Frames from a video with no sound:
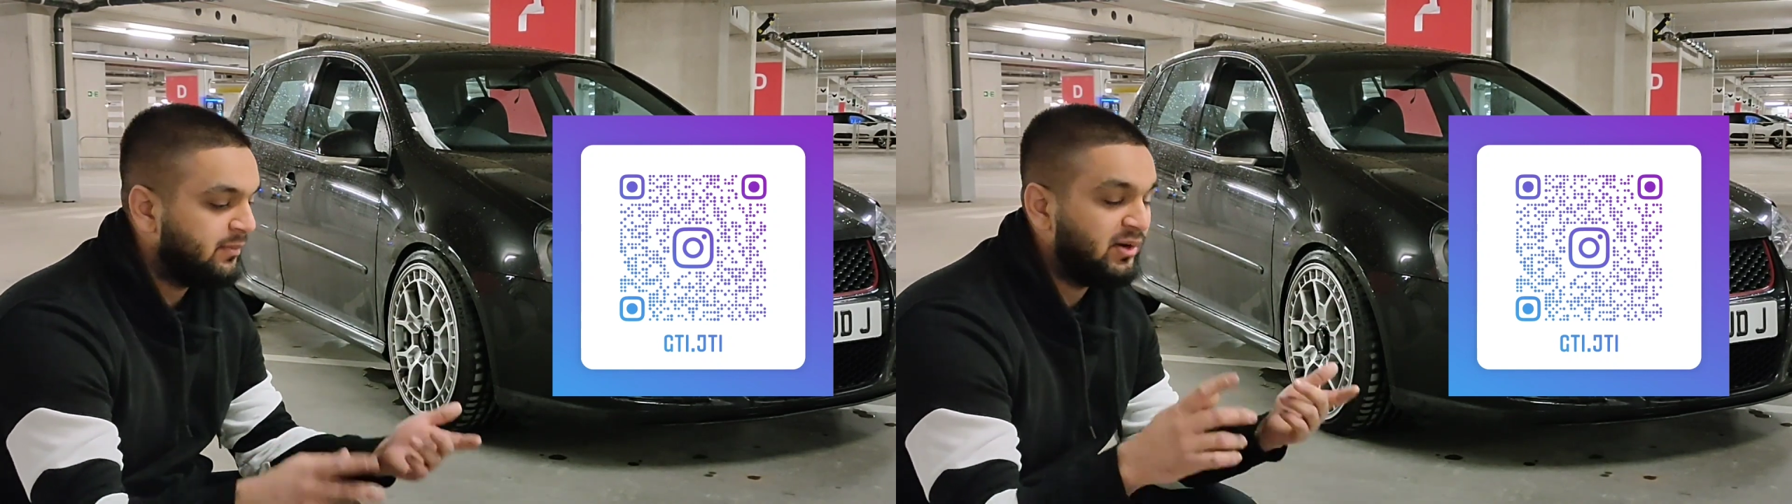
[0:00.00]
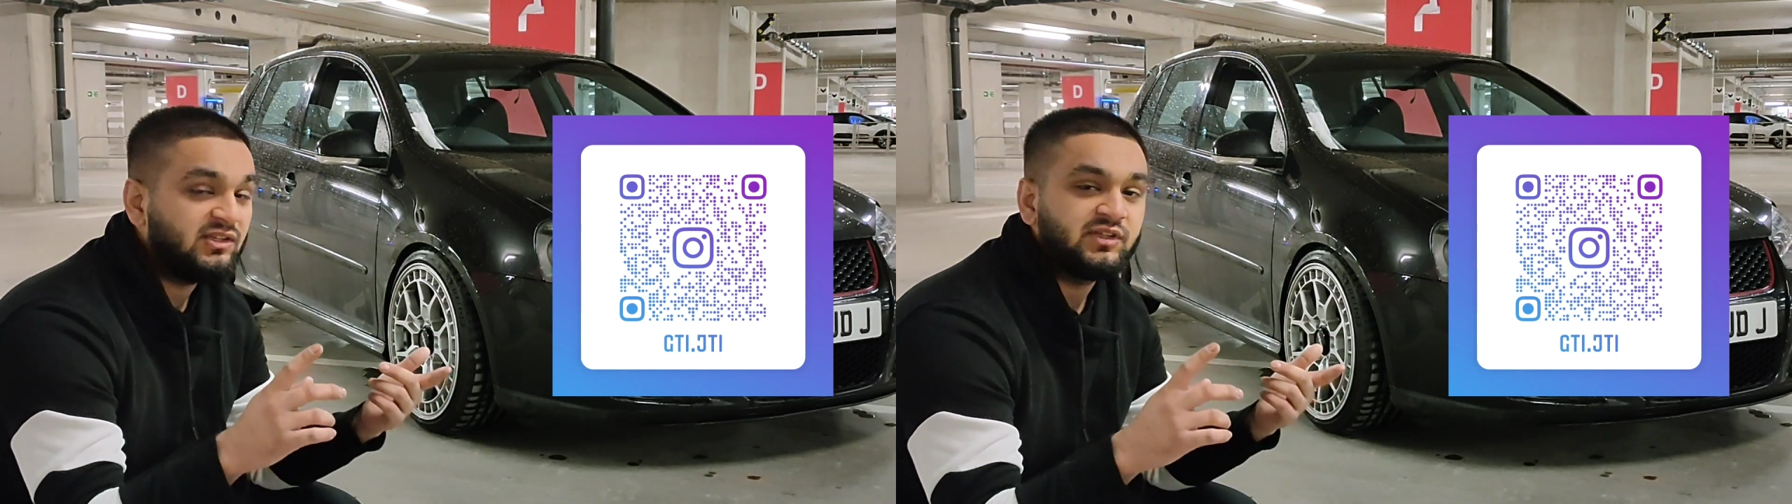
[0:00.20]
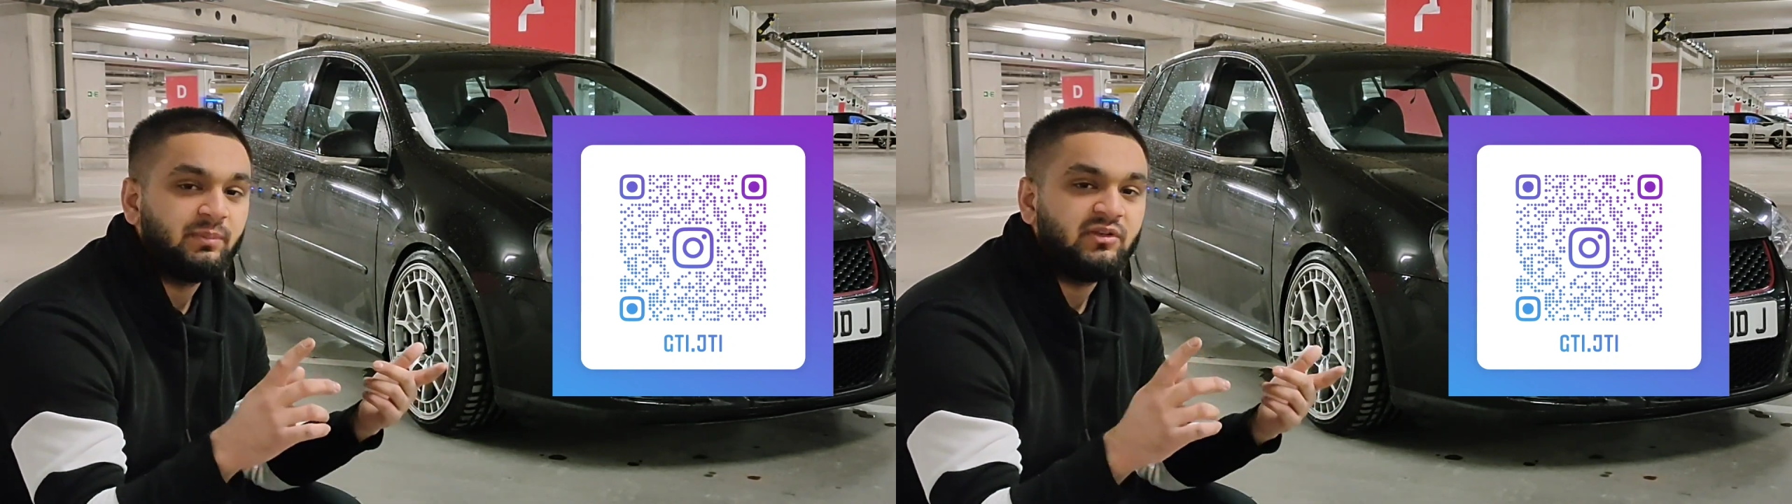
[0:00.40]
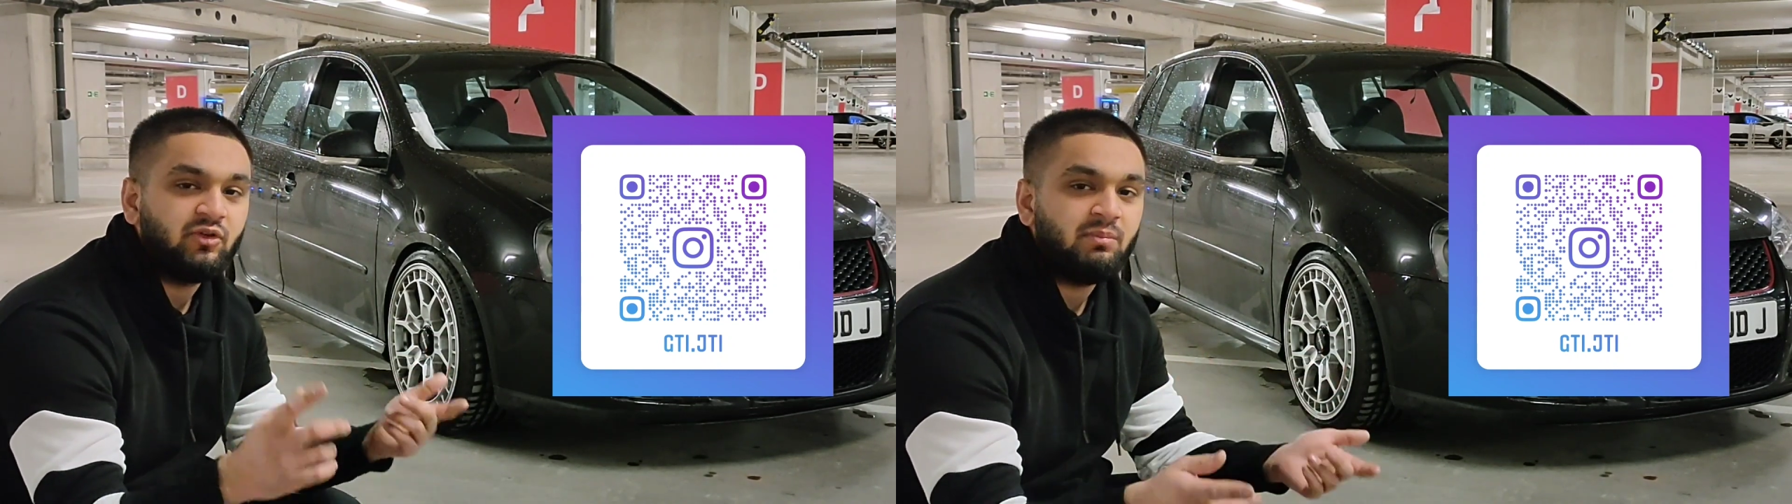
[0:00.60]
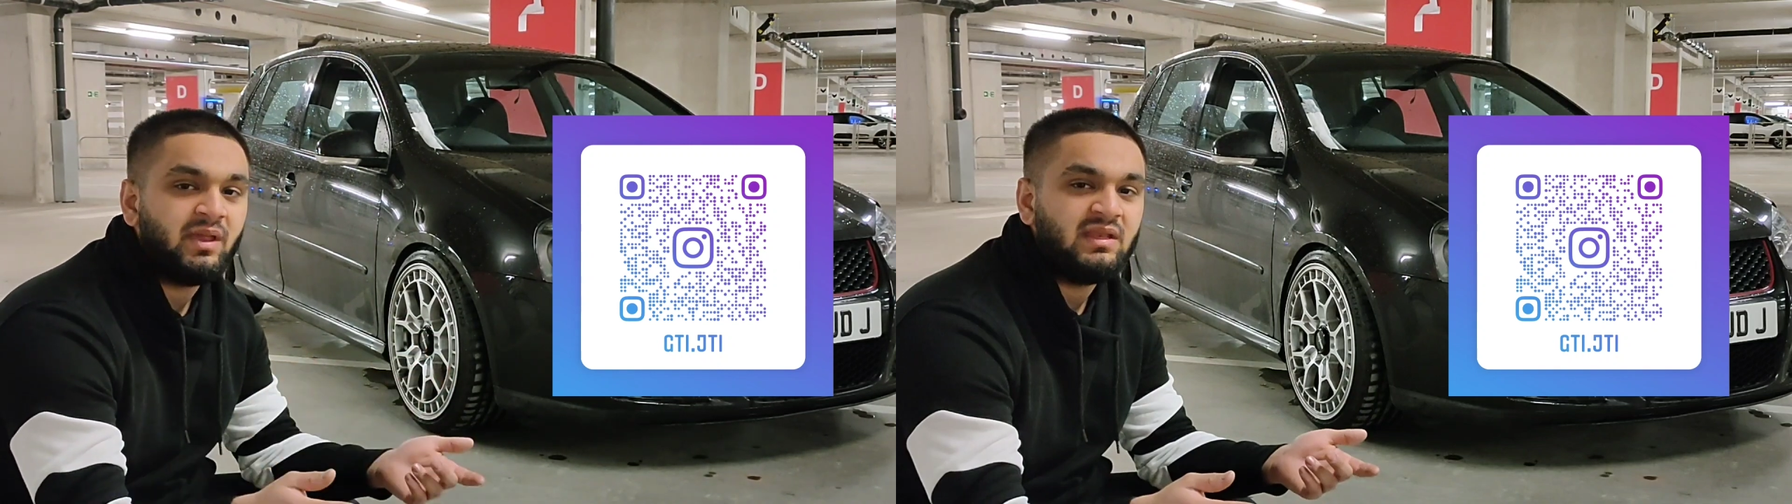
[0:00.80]
Plus, I'll be
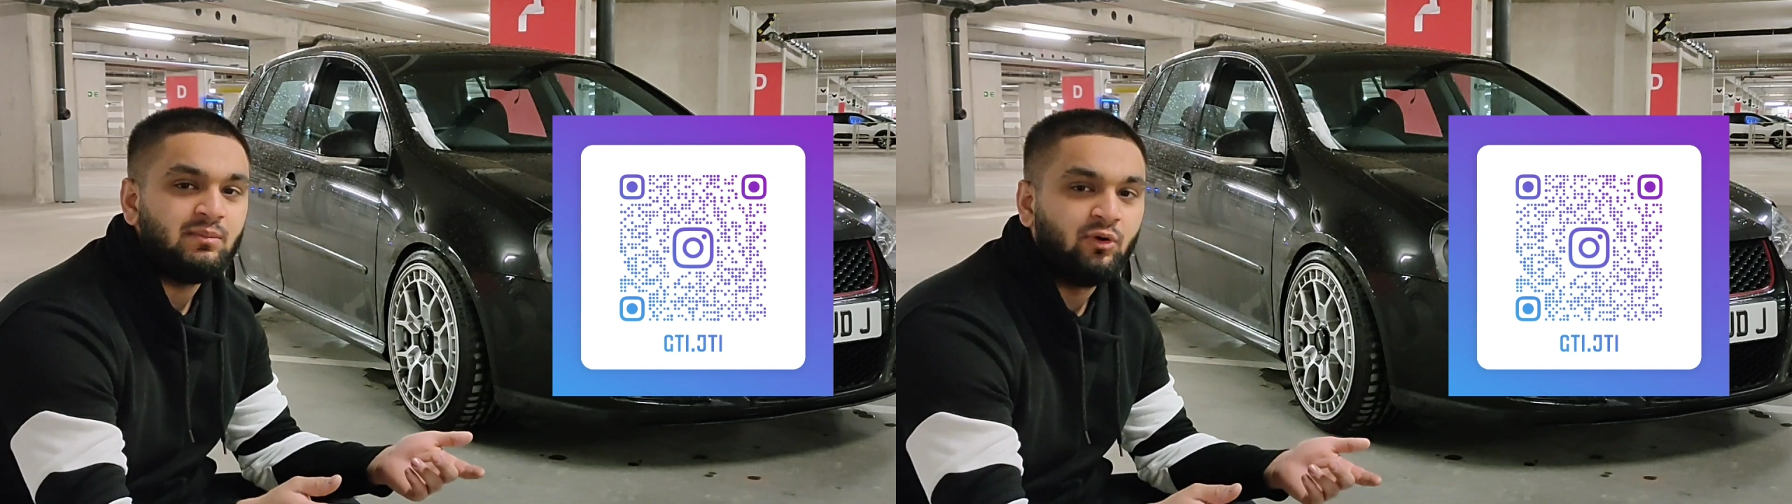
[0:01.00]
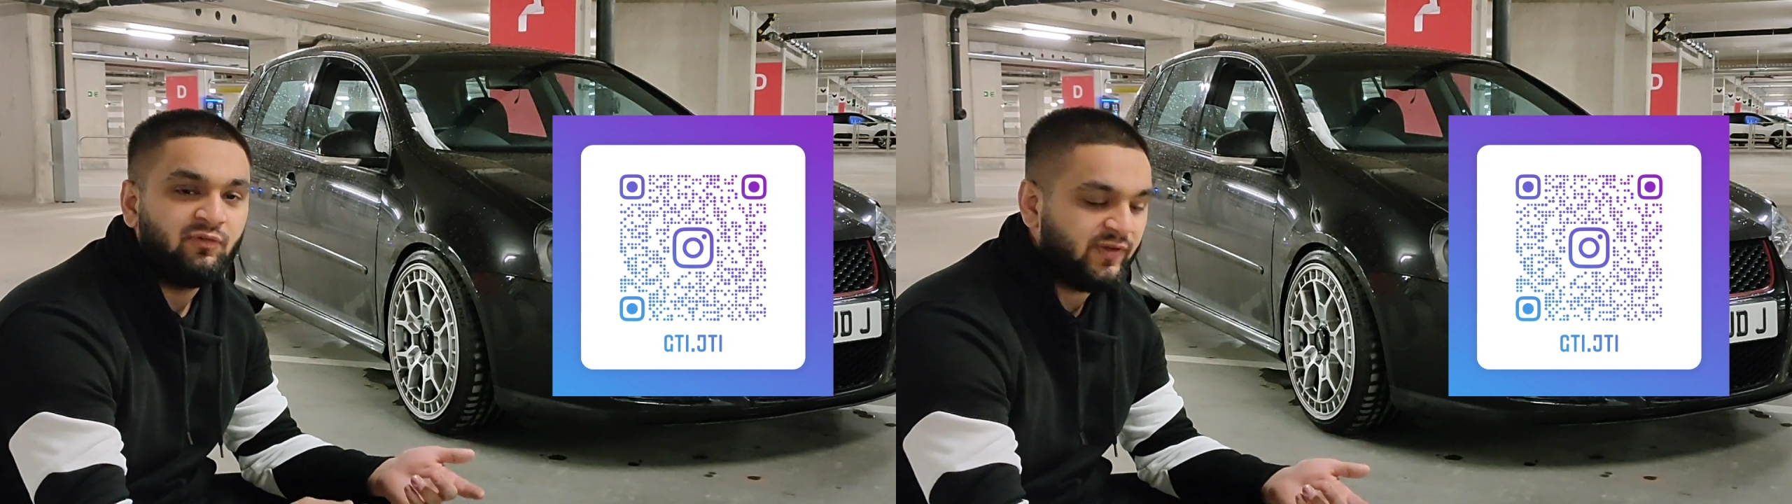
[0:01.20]
doing many more